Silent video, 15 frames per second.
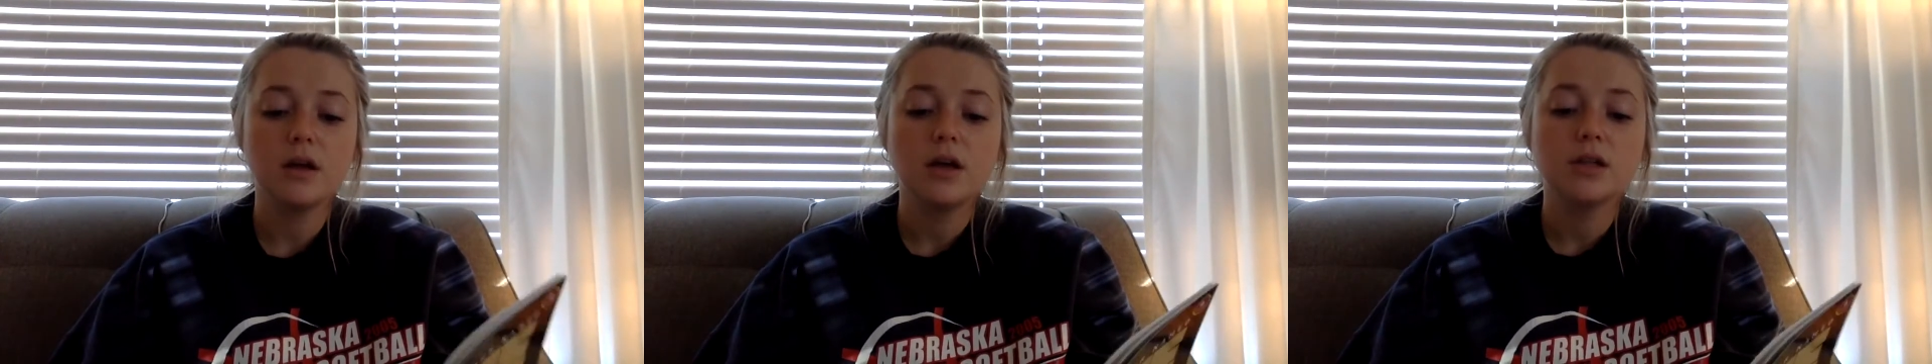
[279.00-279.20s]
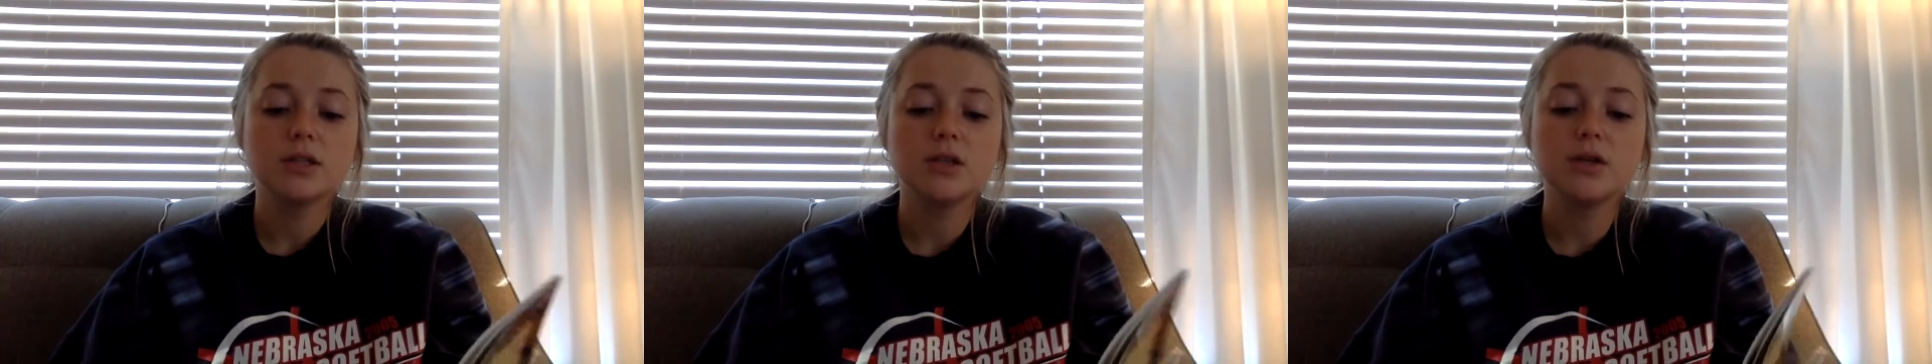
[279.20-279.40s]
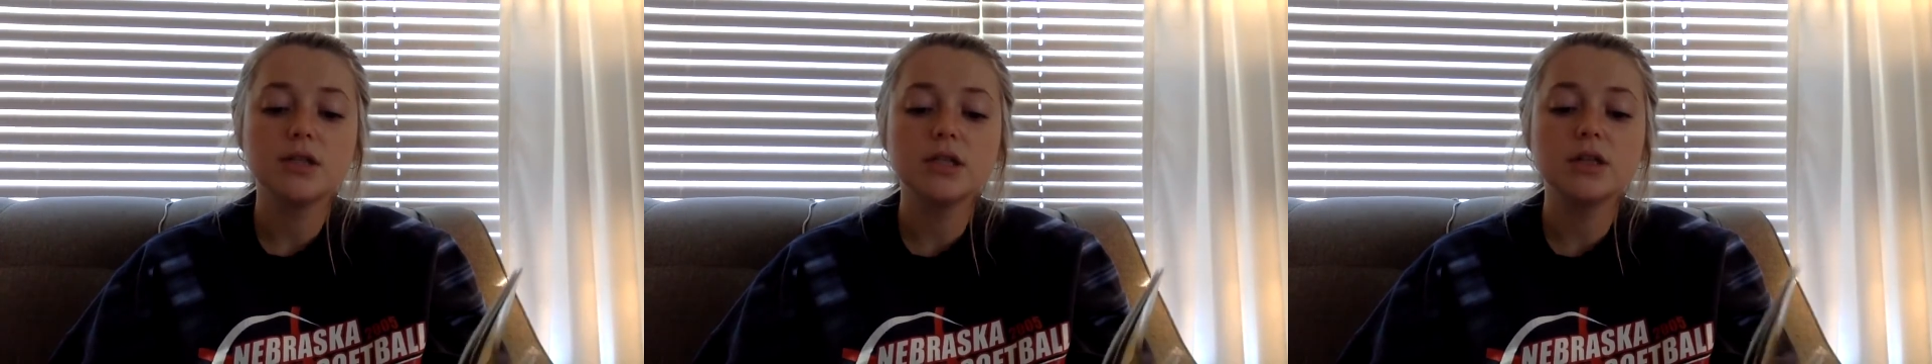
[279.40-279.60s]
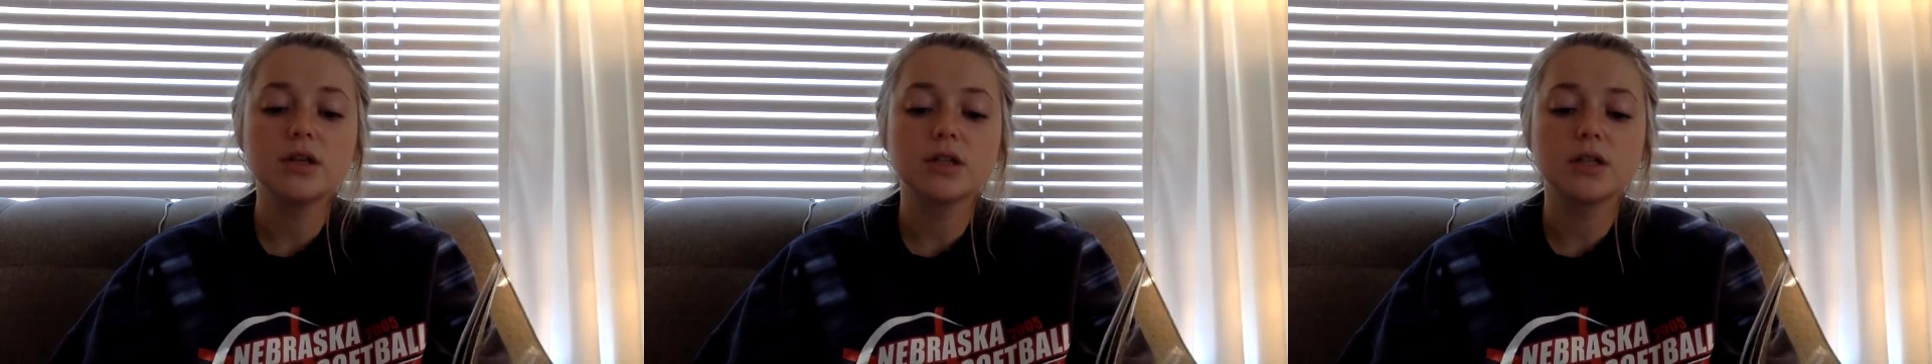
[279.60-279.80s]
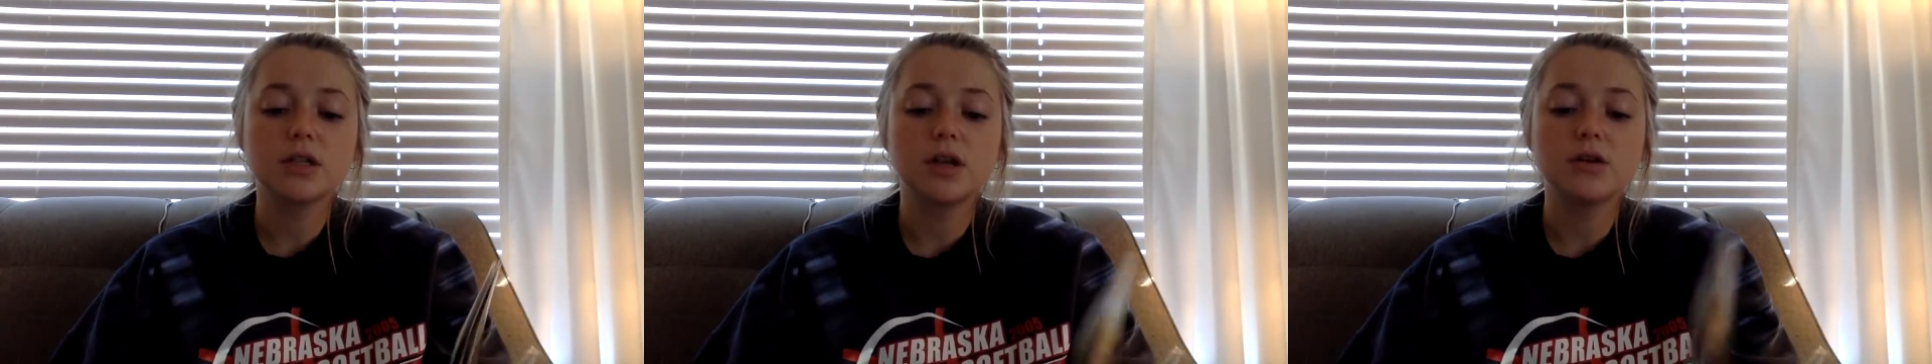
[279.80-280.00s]
Susan
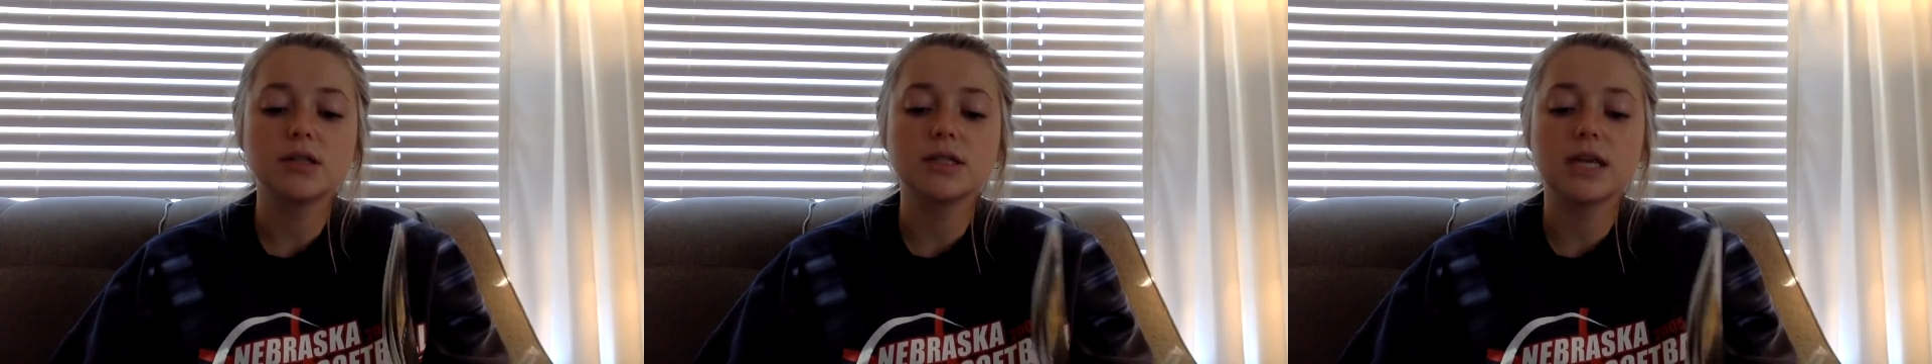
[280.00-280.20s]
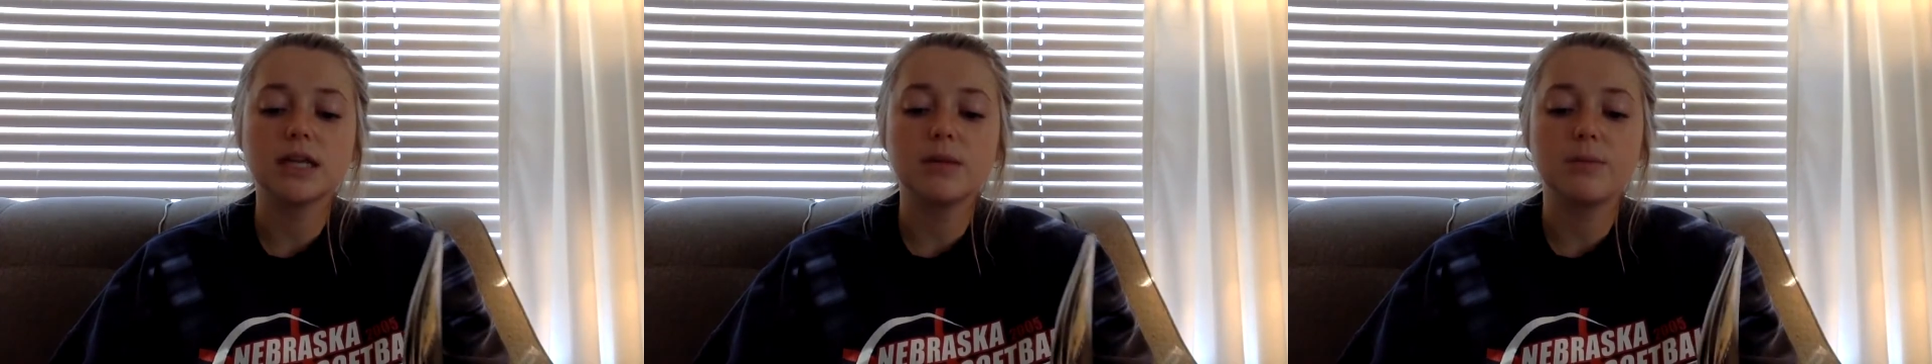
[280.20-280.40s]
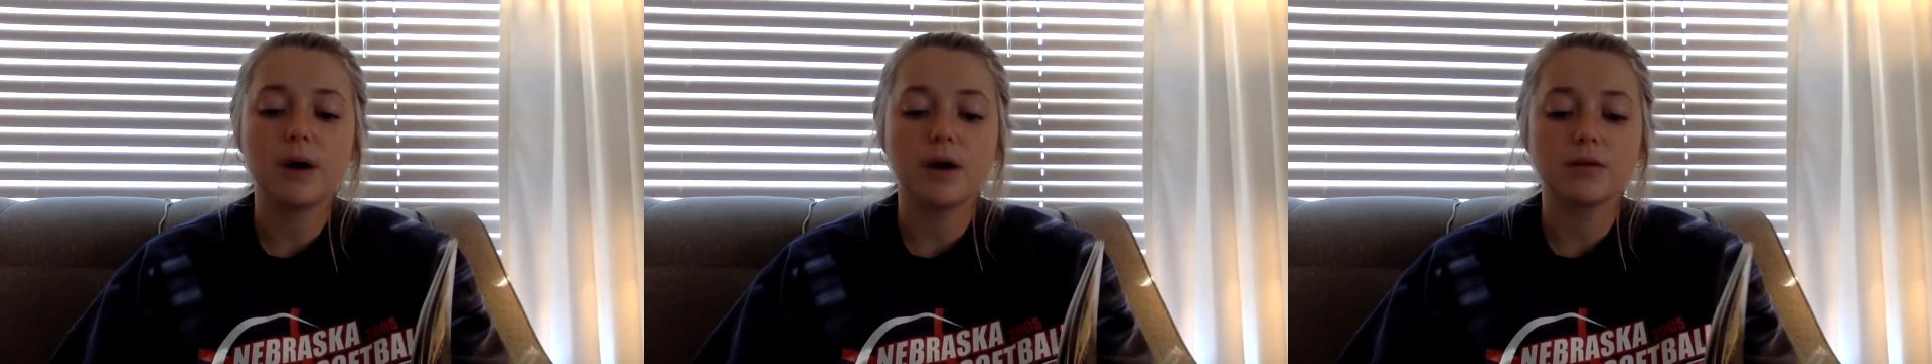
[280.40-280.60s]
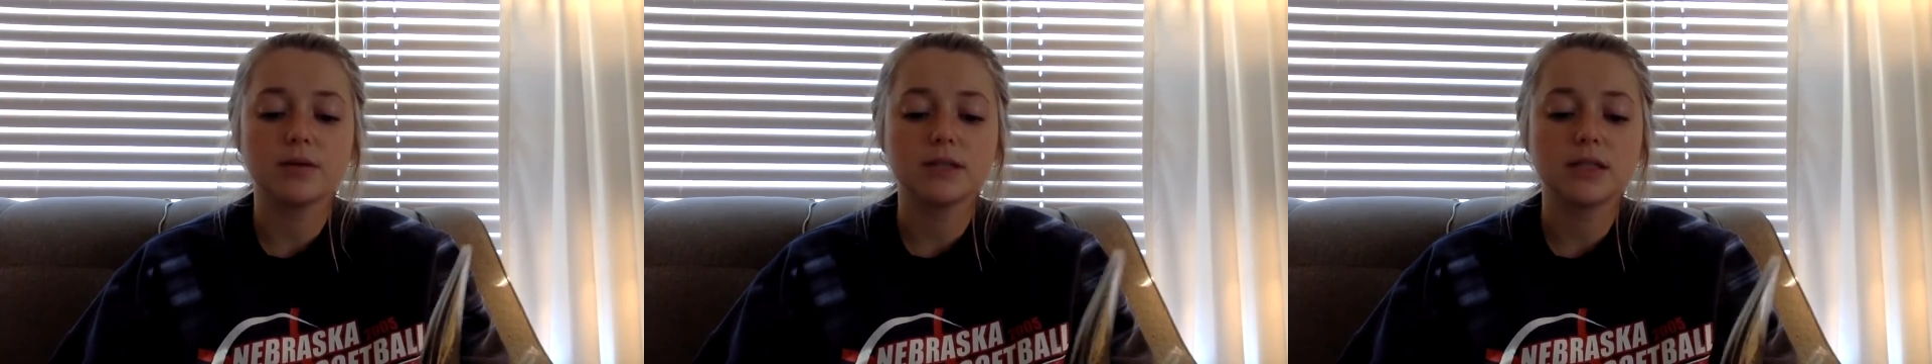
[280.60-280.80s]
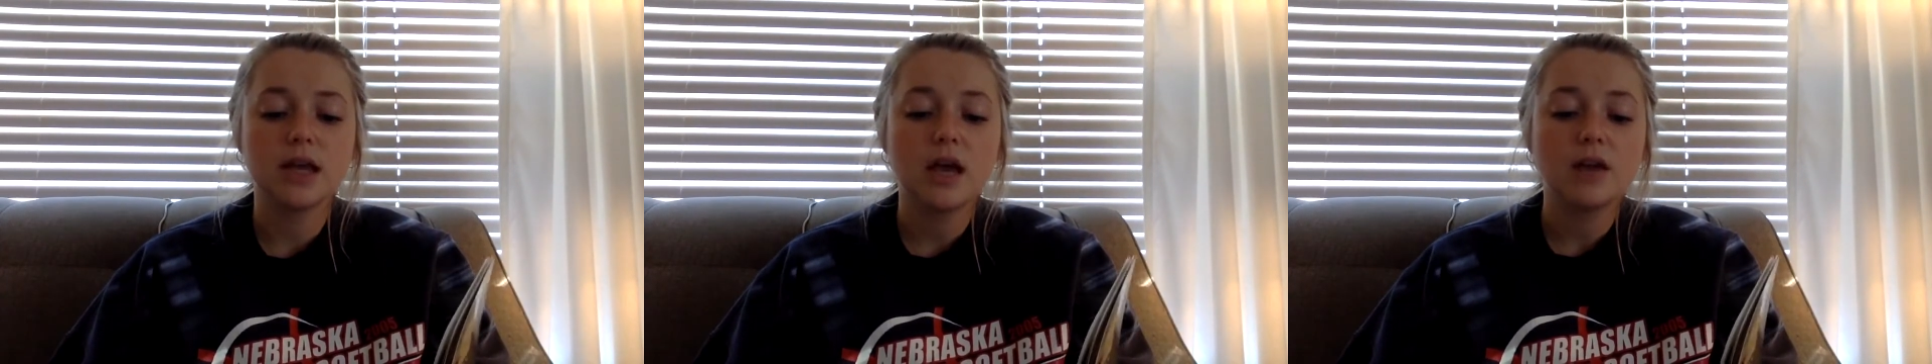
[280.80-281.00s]
looked closely at the
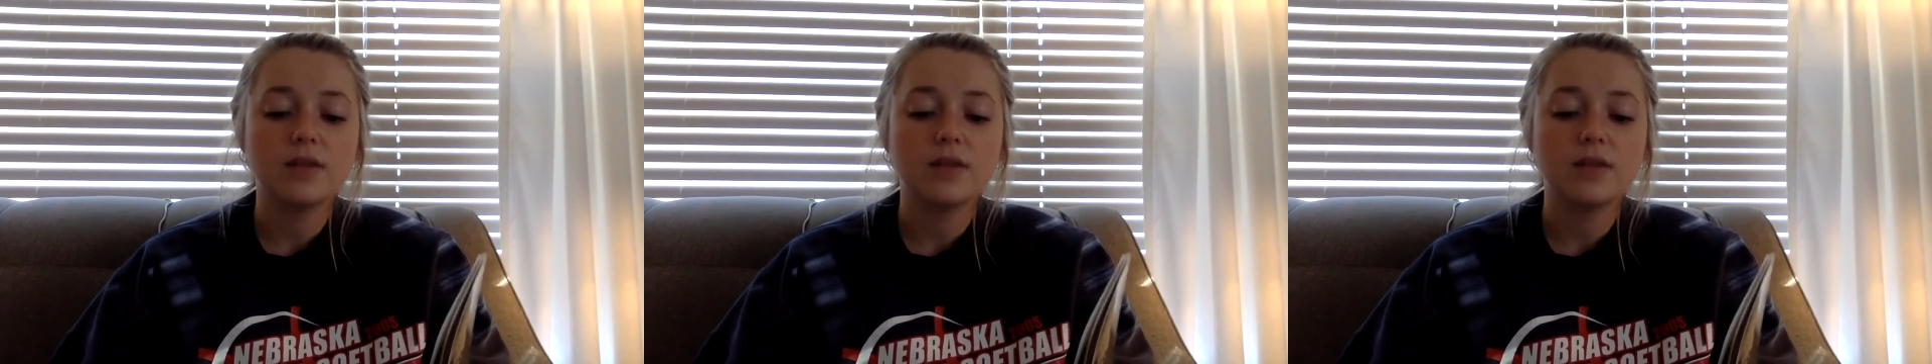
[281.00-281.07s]
bones.